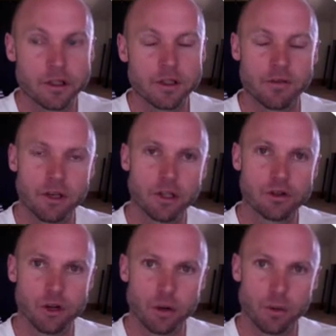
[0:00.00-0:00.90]
of
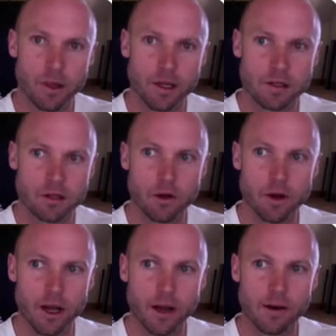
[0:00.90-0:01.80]
injury when they slow
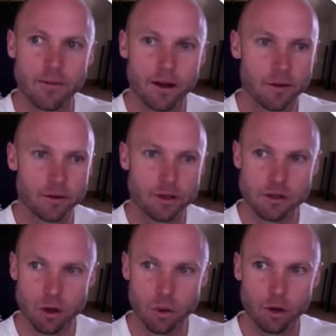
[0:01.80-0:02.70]
down, uh, which is
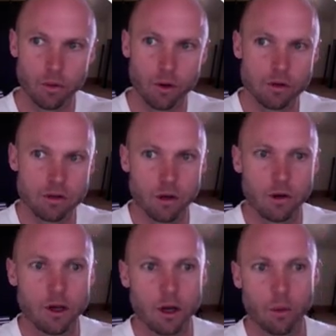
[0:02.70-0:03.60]
not what you want. So
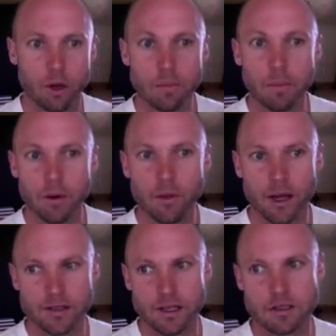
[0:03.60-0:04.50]
we're going to build
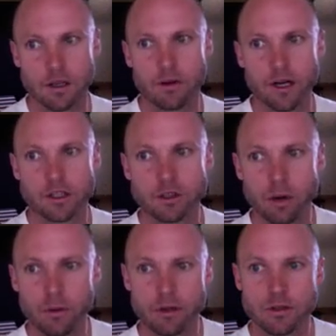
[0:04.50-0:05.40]
that deceleration
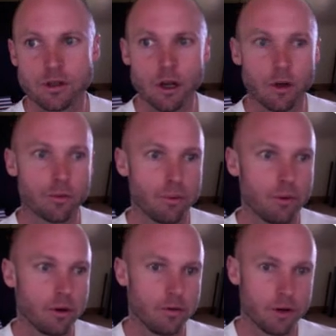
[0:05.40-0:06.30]
dominance through
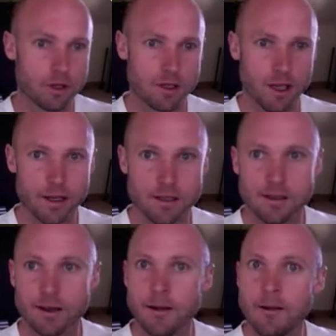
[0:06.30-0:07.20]
the reverse sleds
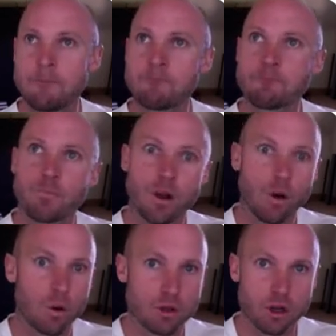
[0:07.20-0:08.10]

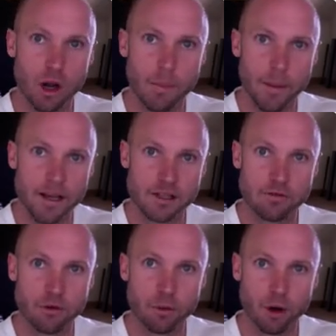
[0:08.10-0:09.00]
also amazing
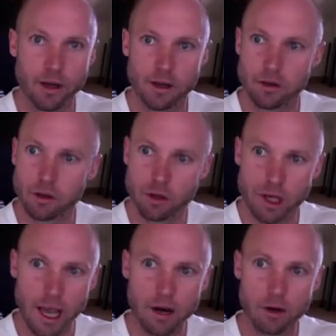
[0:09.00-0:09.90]
for work ethic. You
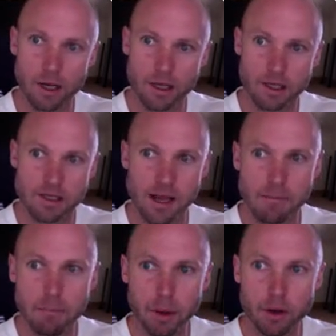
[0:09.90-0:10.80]
cannot get the same
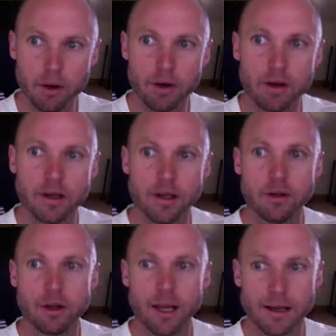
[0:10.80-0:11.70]
burn in
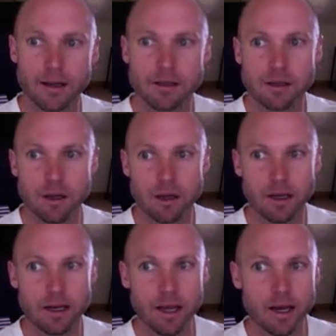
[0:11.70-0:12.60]
your legs uh,
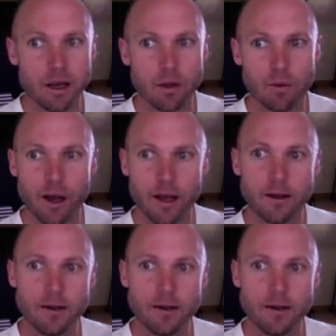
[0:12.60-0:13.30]
in any other way.